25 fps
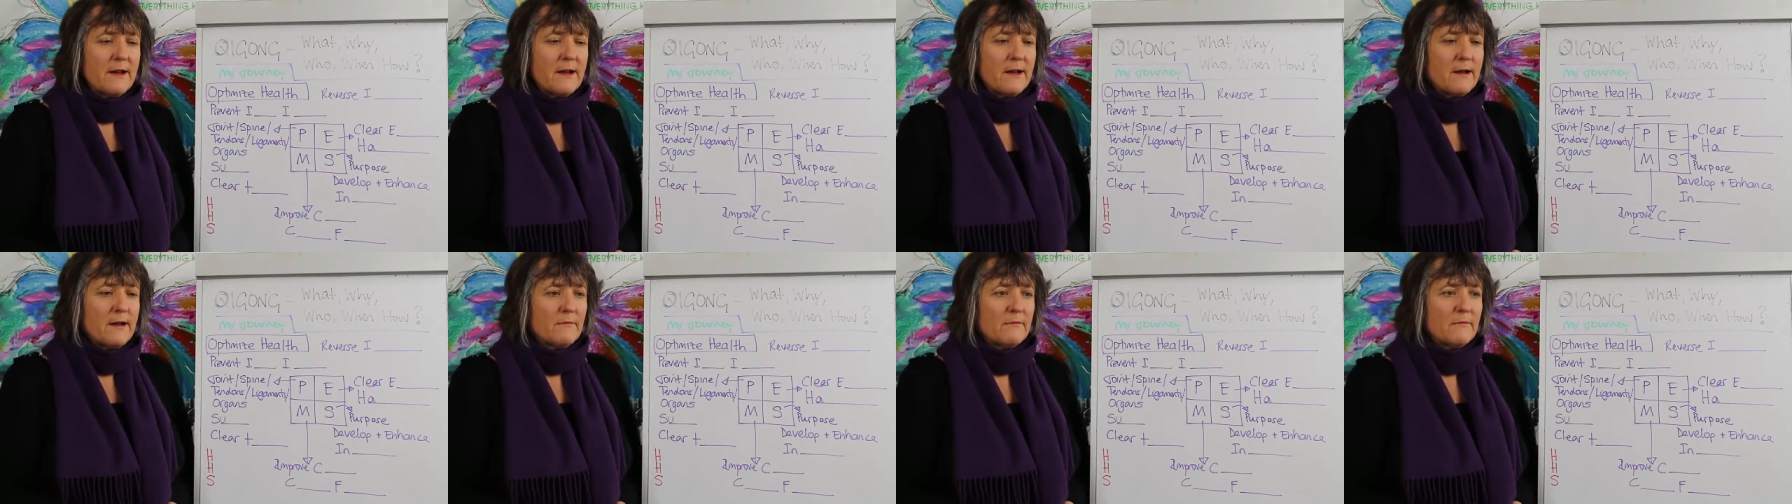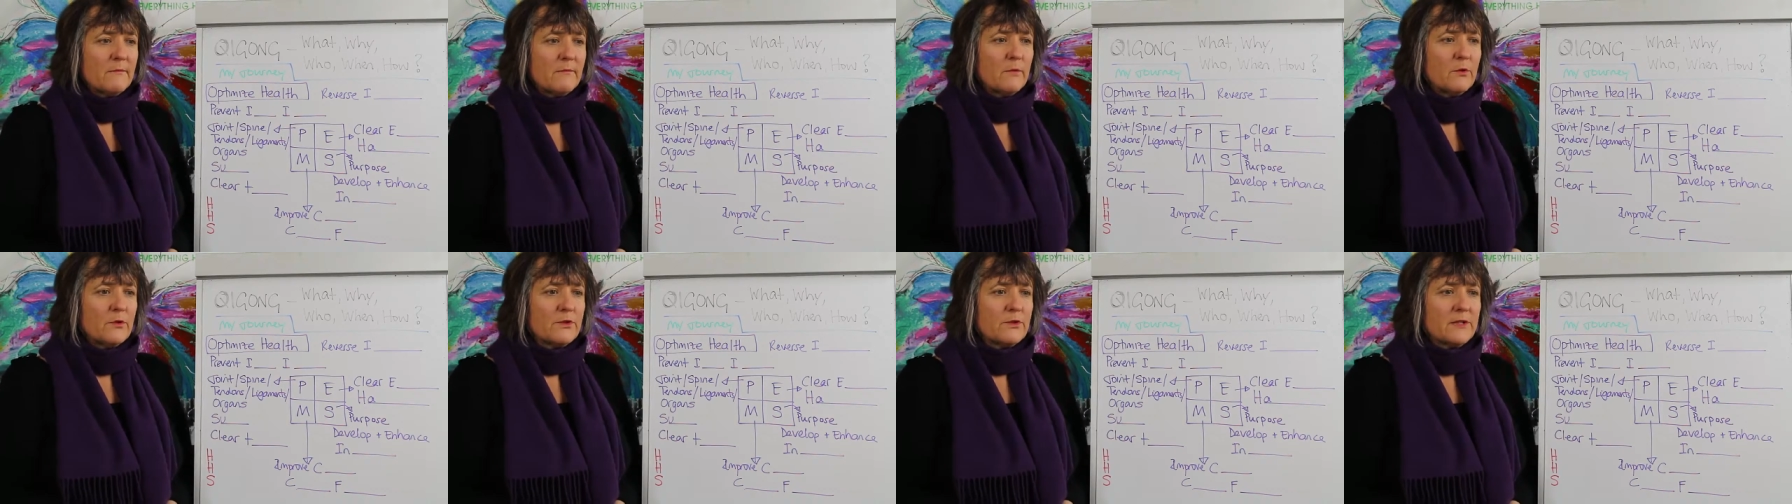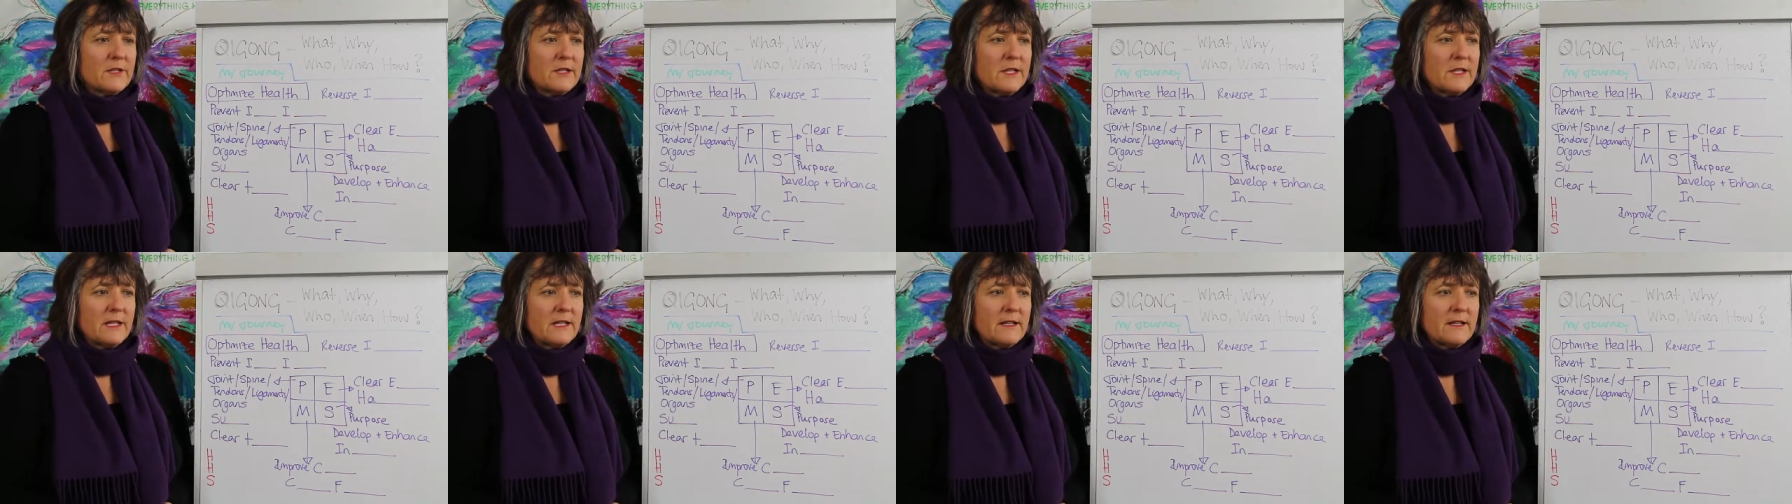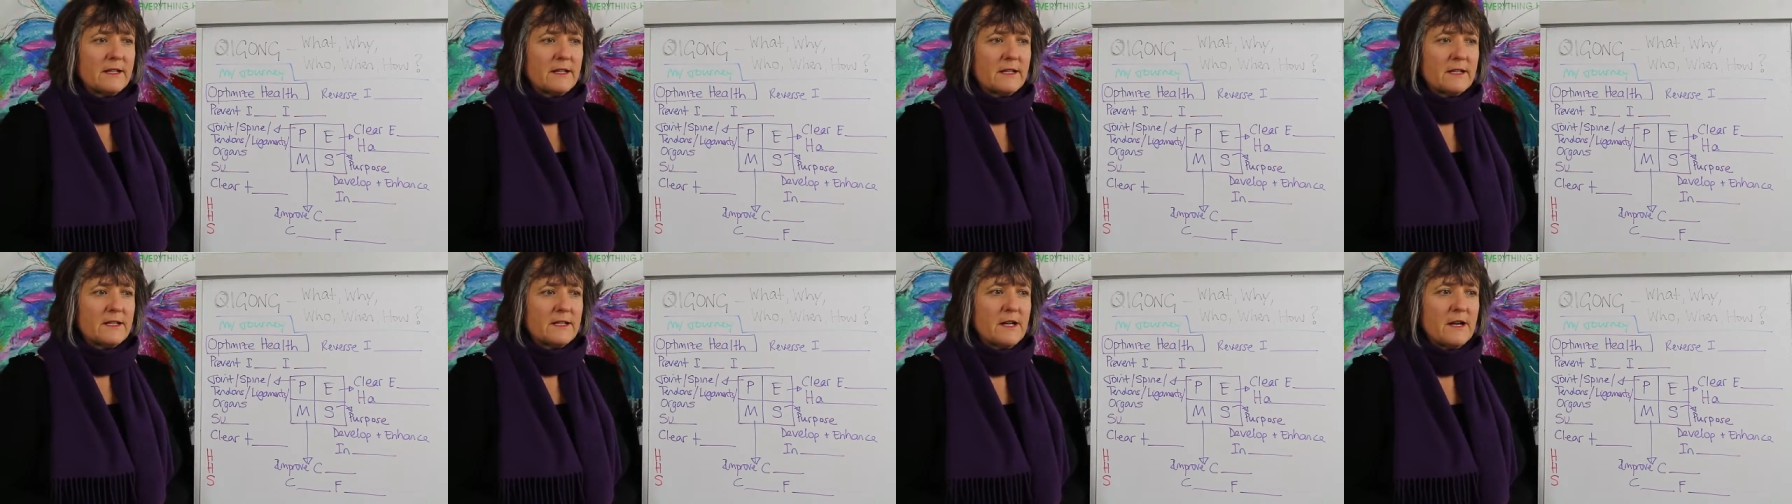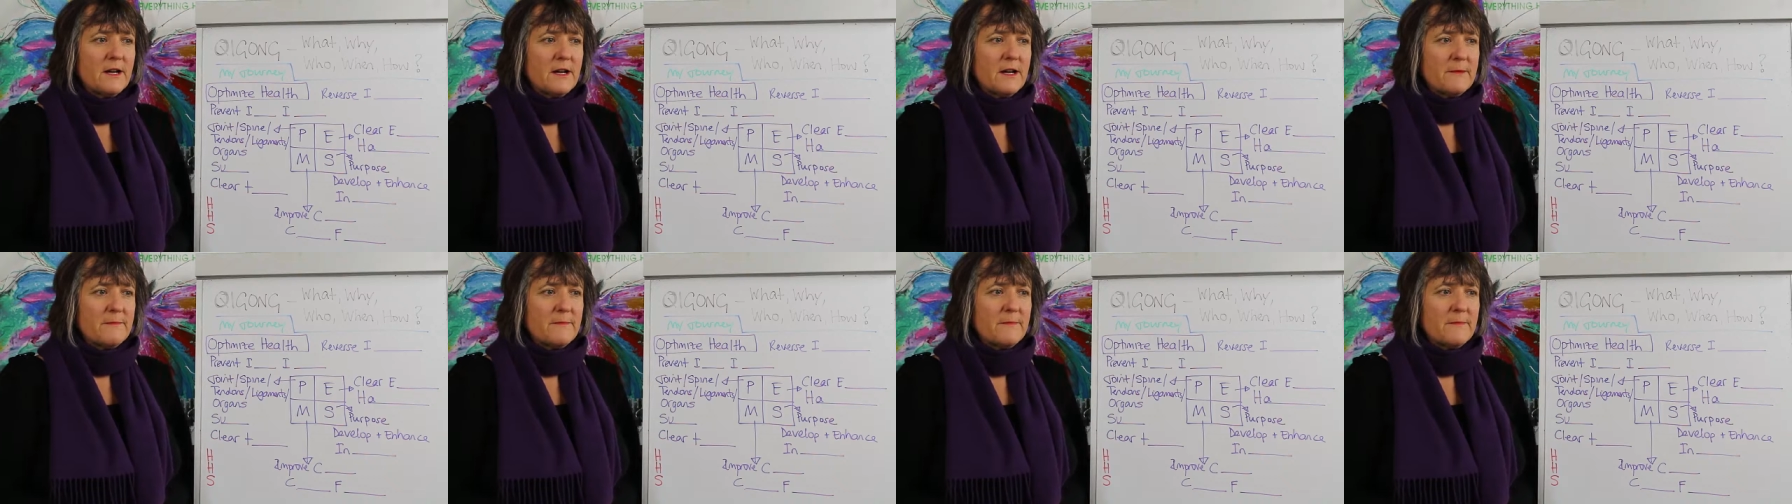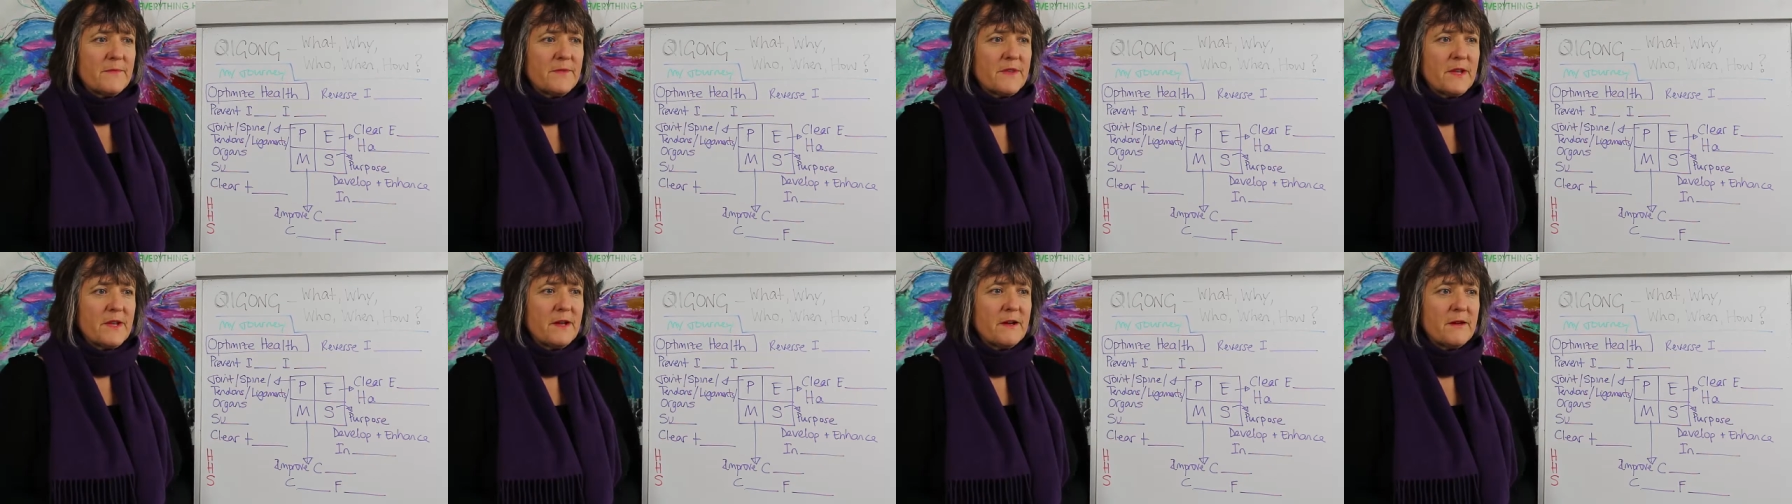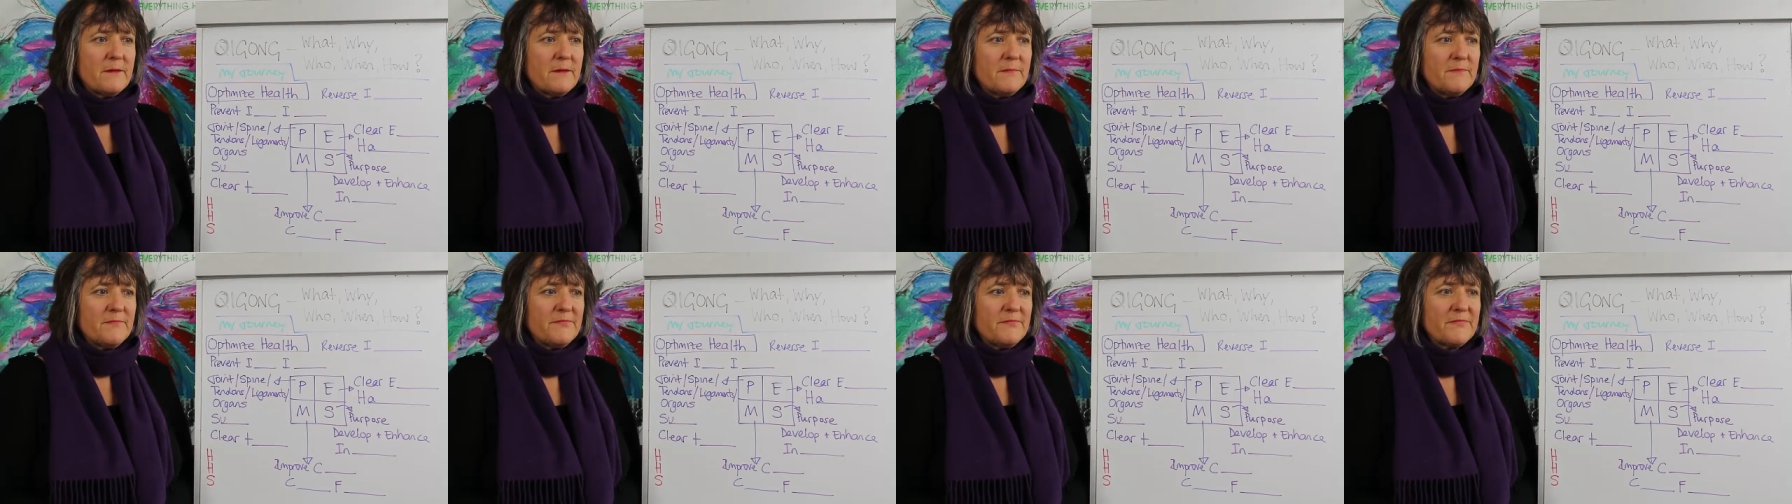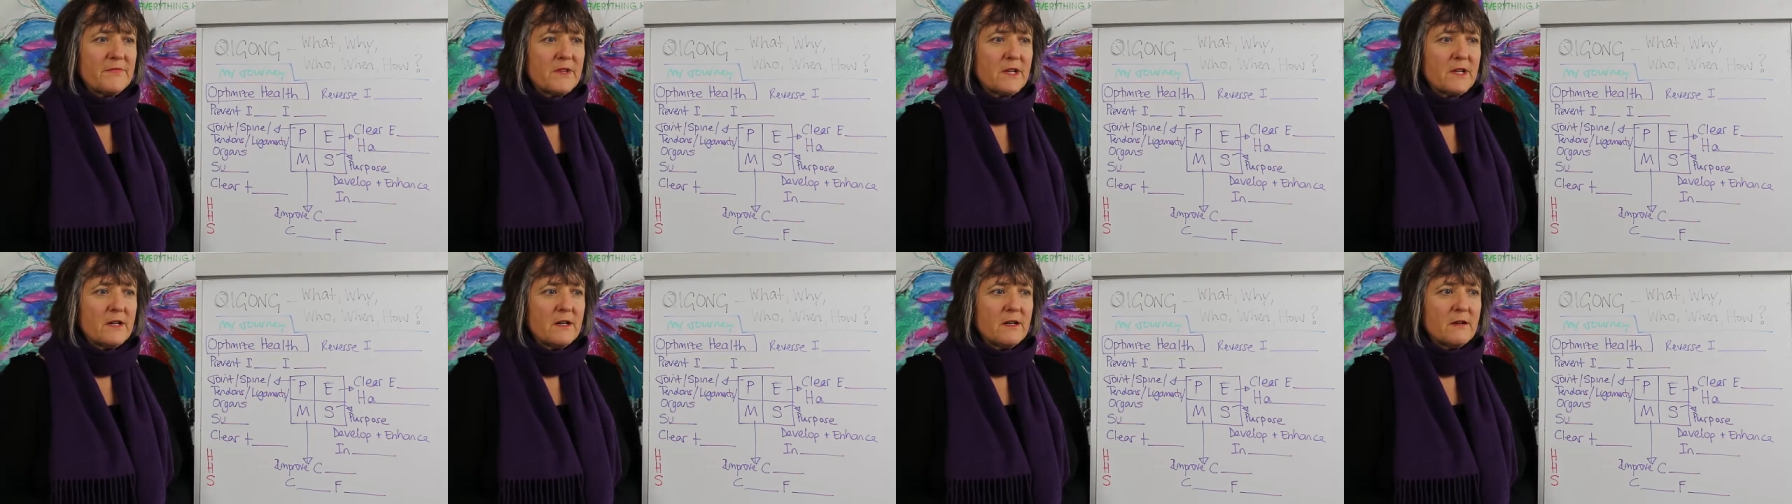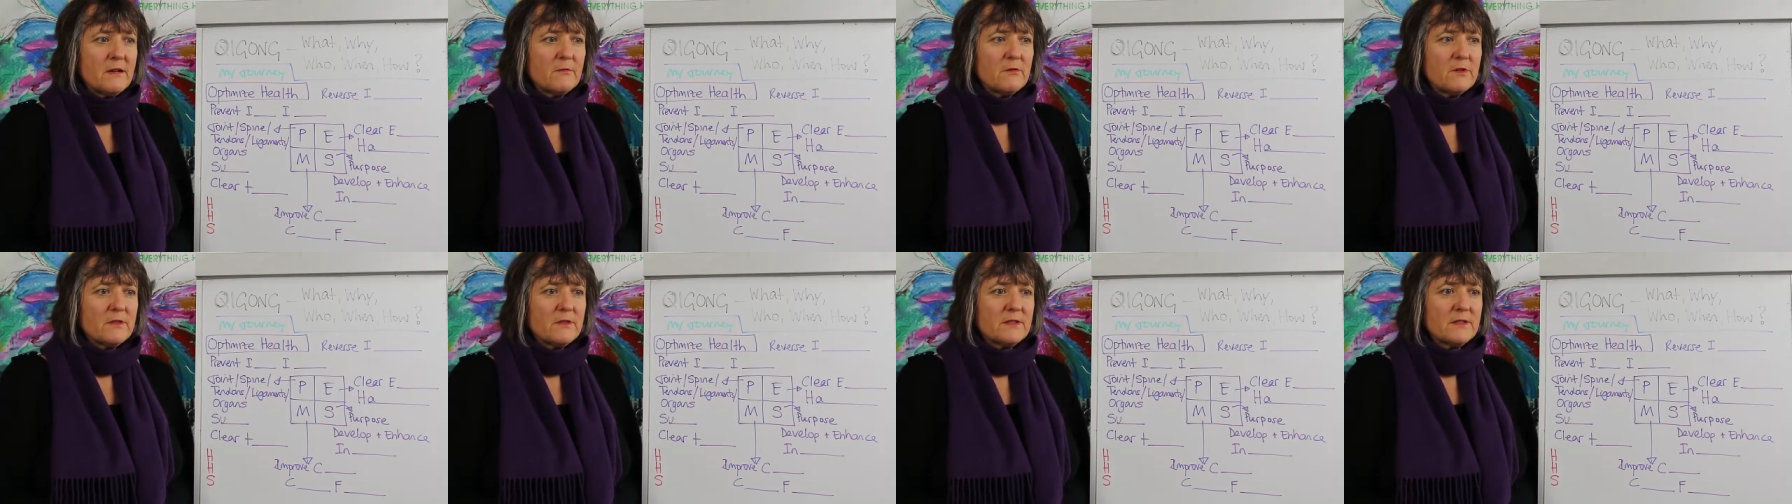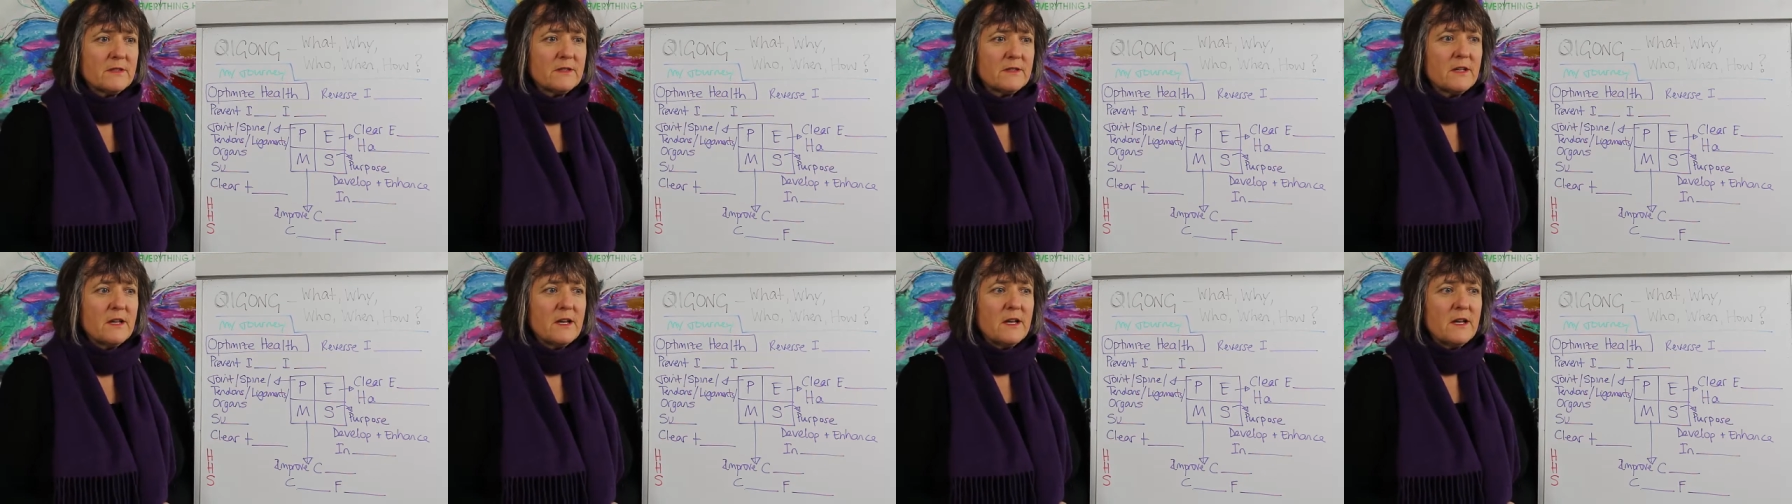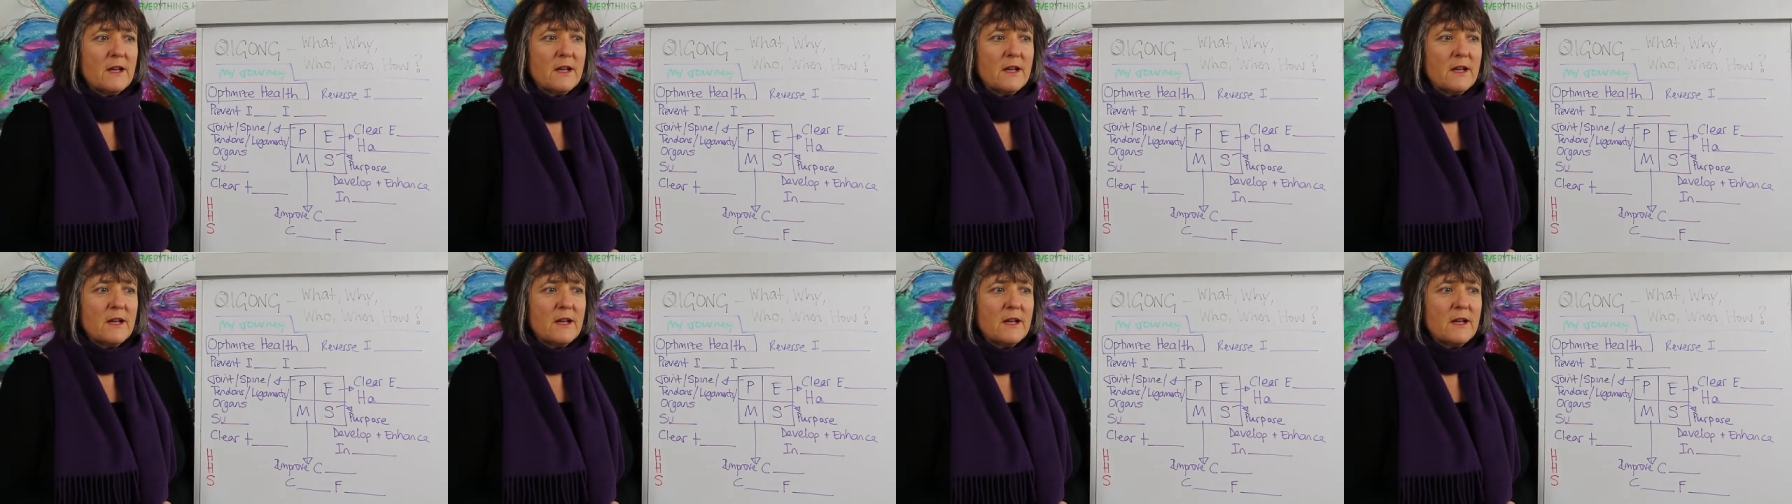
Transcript: Um, fortunately, at the time, um, I was,